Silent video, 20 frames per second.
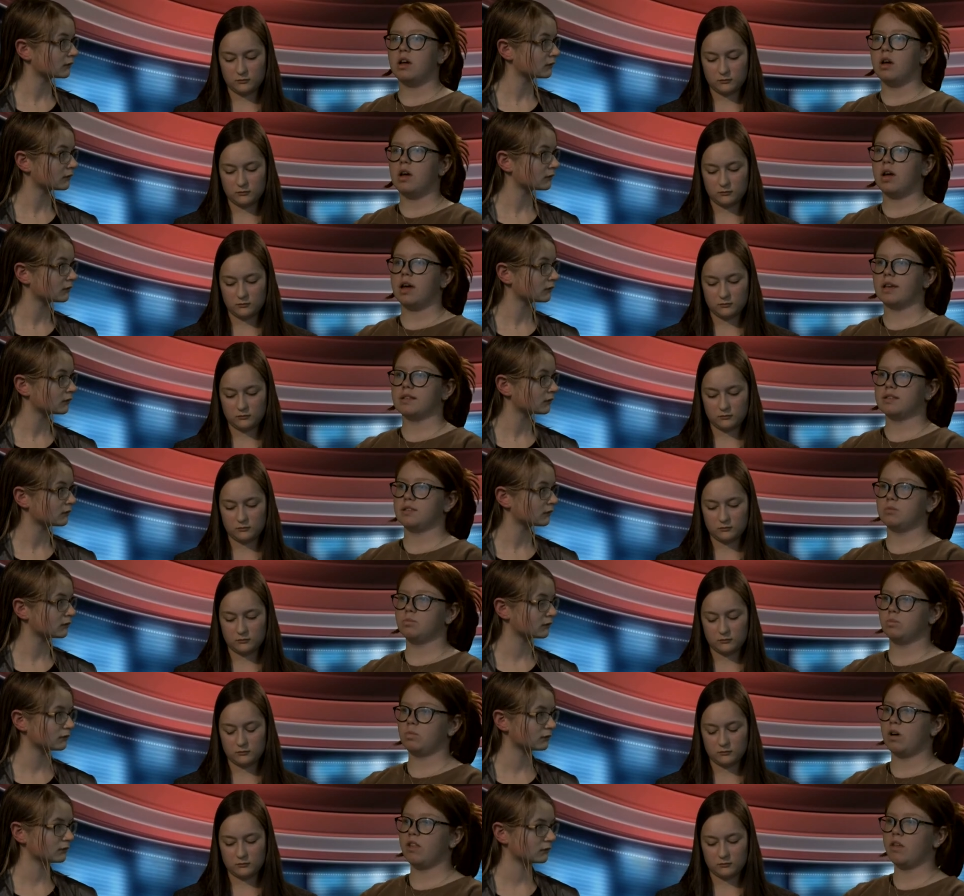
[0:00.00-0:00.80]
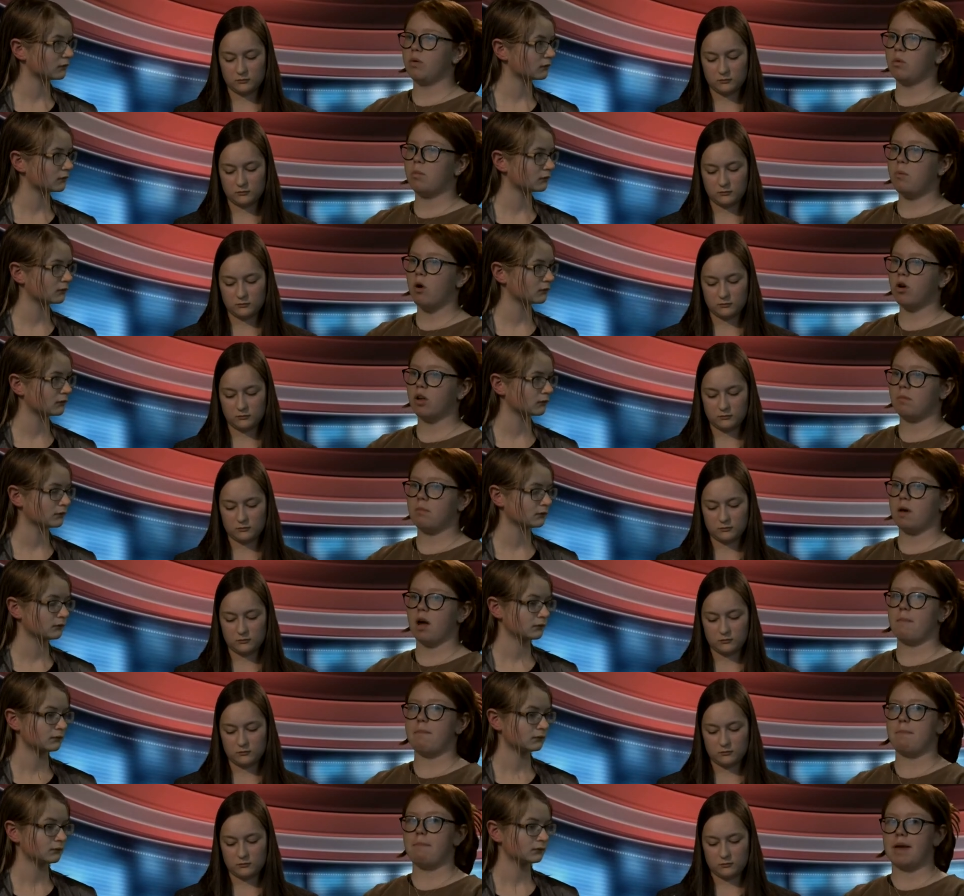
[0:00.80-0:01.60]
Speaker 1: as while they were poking
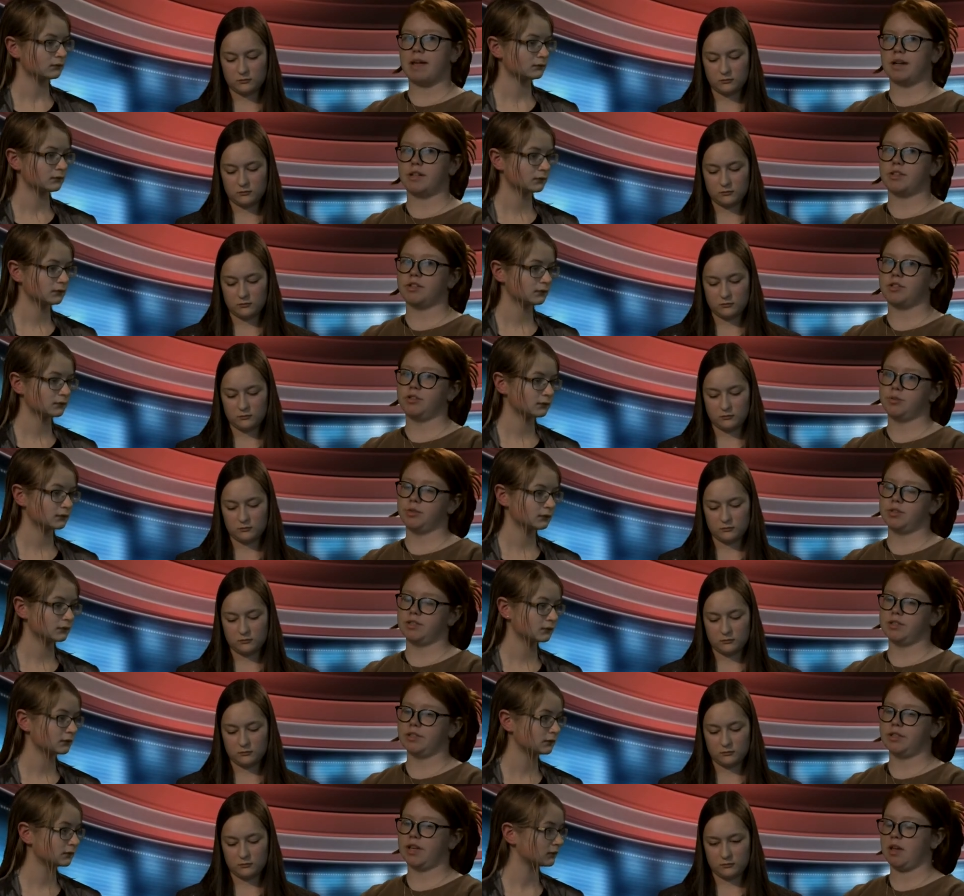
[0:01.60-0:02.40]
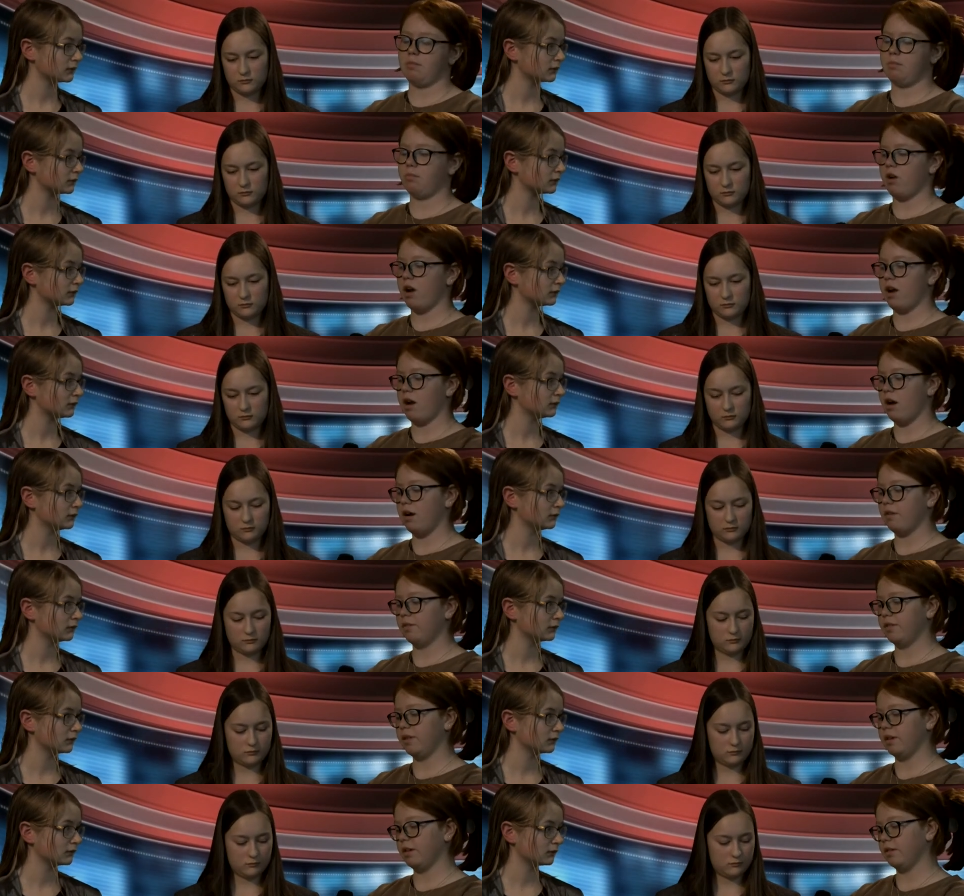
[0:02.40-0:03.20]
I managed to escape right
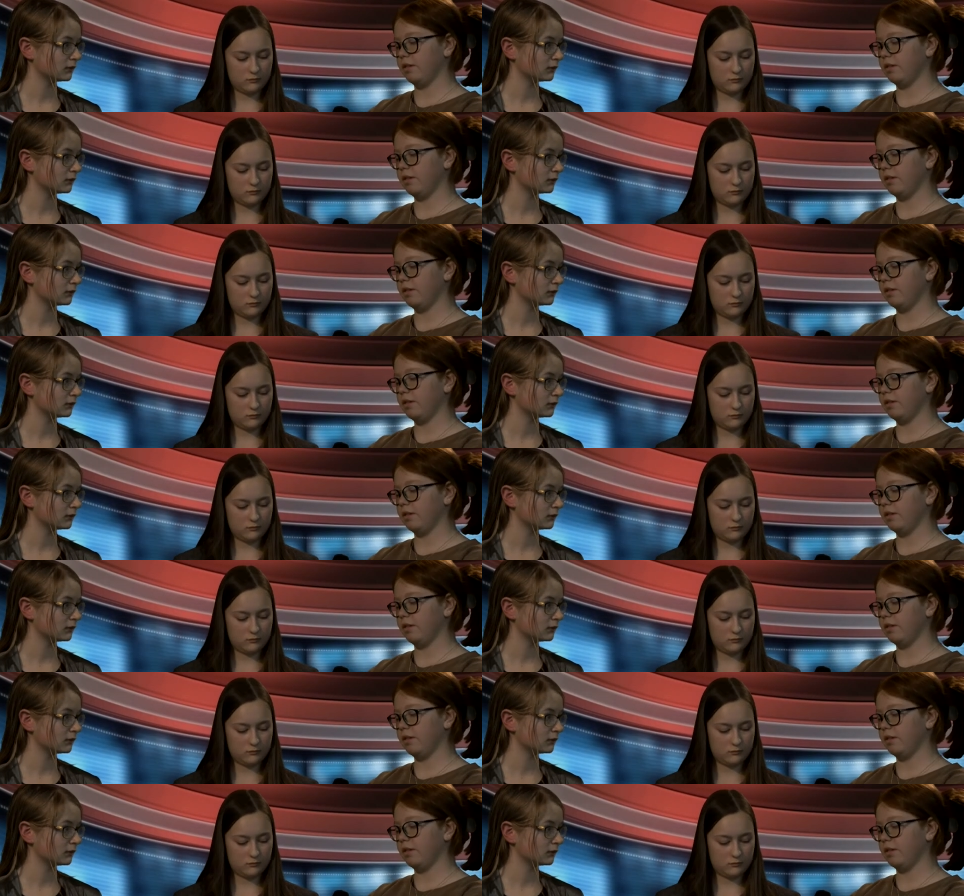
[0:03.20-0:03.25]
after.